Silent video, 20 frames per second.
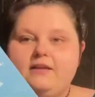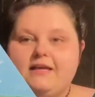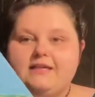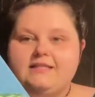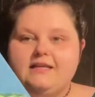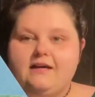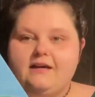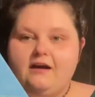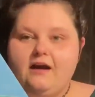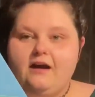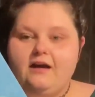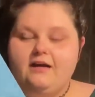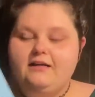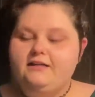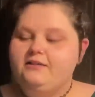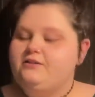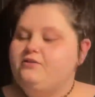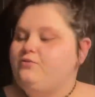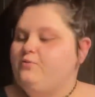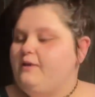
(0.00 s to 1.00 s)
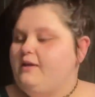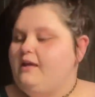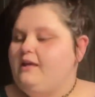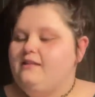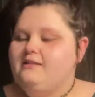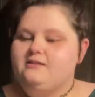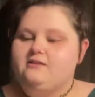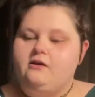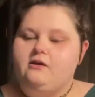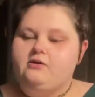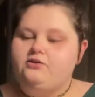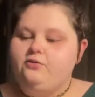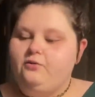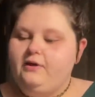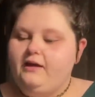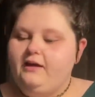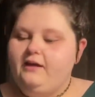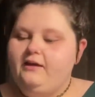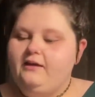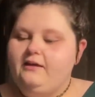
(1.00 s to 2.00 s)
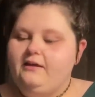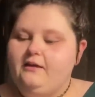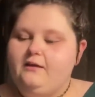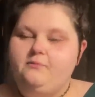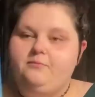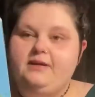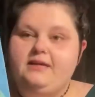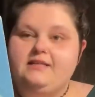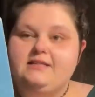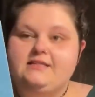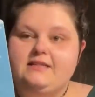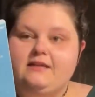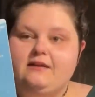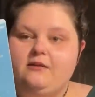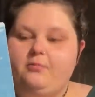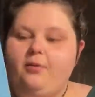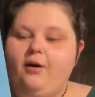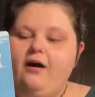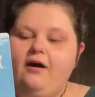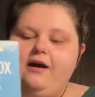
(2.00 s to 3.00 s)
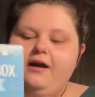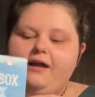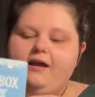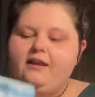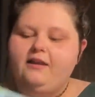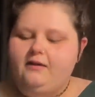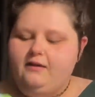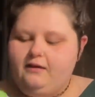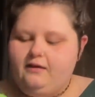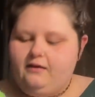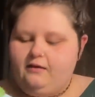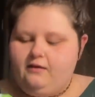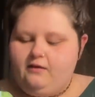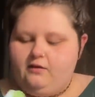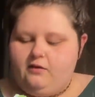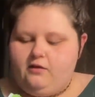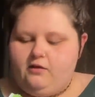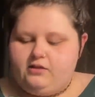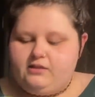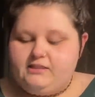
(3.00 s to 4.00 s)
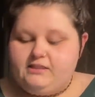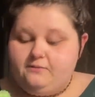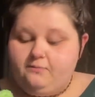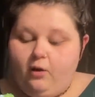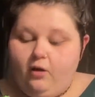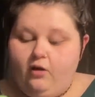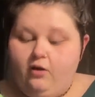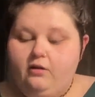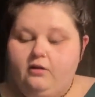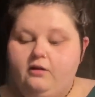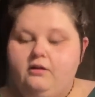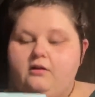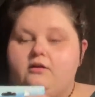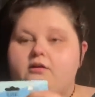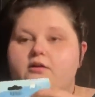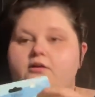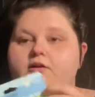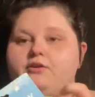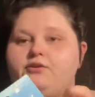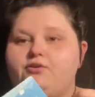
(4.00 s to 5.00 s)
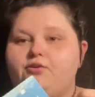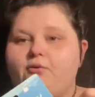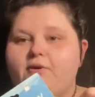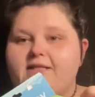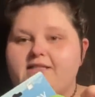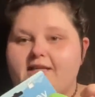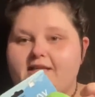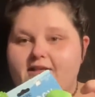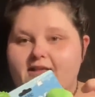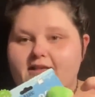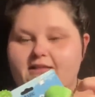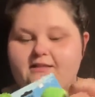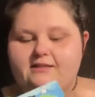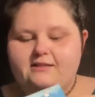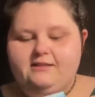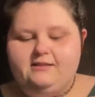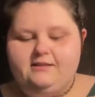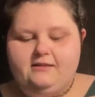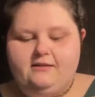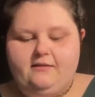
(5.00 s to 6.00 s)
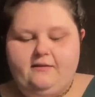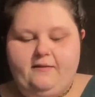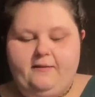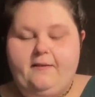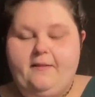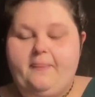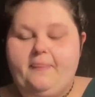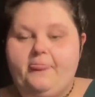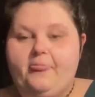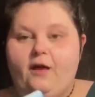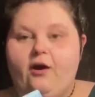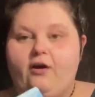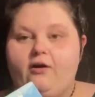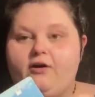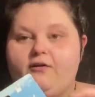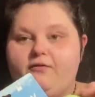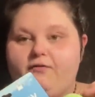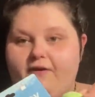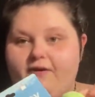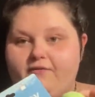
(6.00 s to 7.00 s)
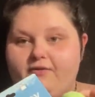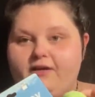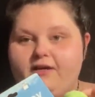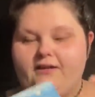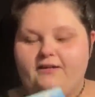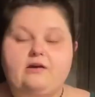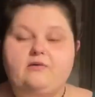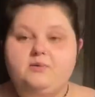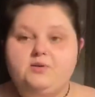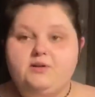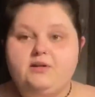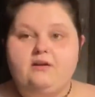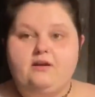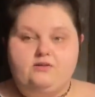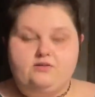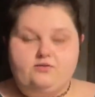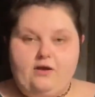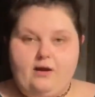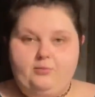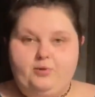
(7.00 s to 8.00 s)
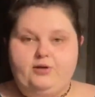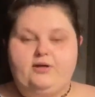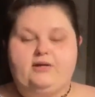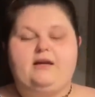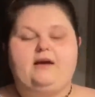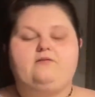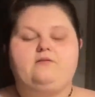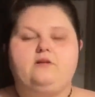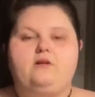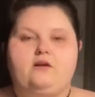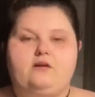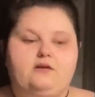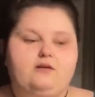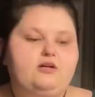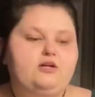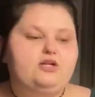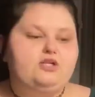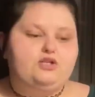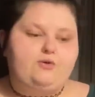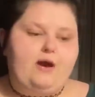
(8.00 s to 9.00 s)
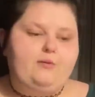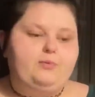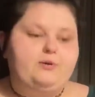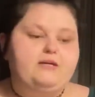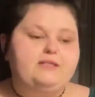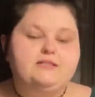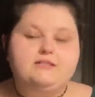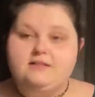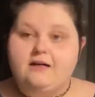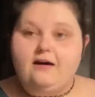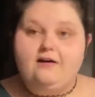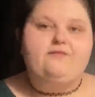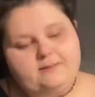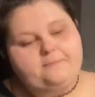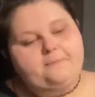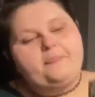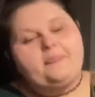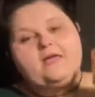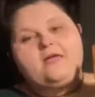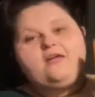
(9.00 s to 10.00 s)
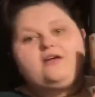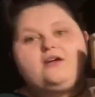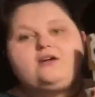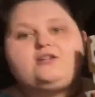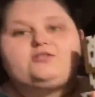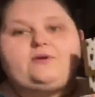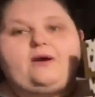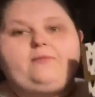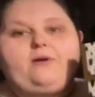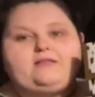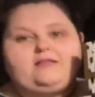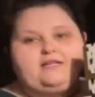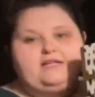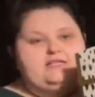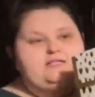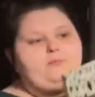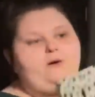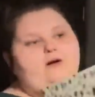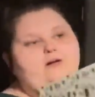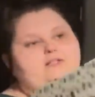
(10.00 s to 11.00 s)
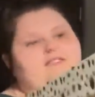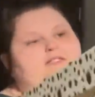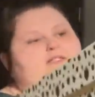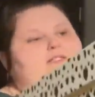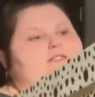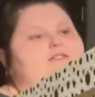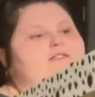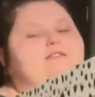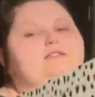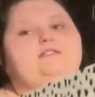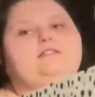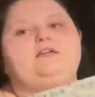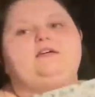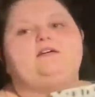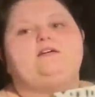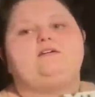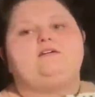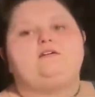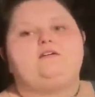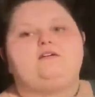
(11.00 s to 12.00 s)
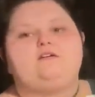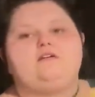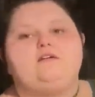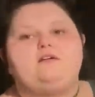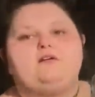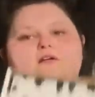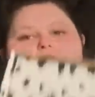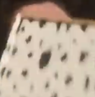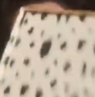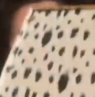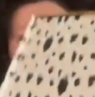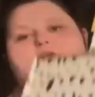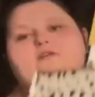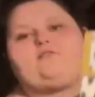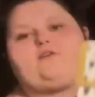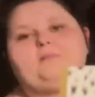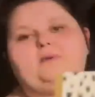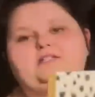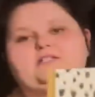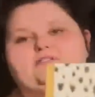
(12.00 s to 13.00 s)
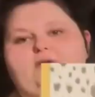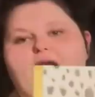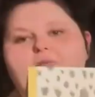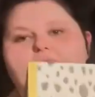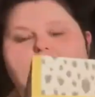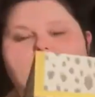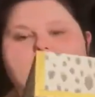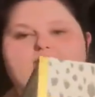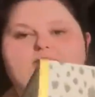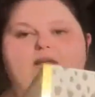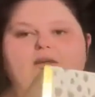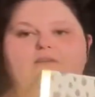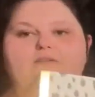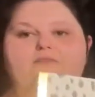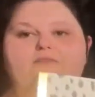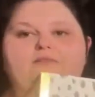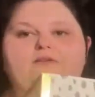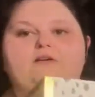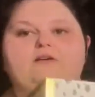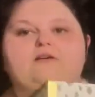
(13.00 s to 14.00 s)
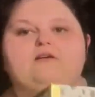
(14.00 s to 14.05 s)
Next thing I got is Twinkie, this dog toy. He's in a pod. Small toys like this are her favorite. I've been doing a lot of scrapbook, and I have a lot of scrapbooking stuff. So I bought these boxes for my scrapbook stuff.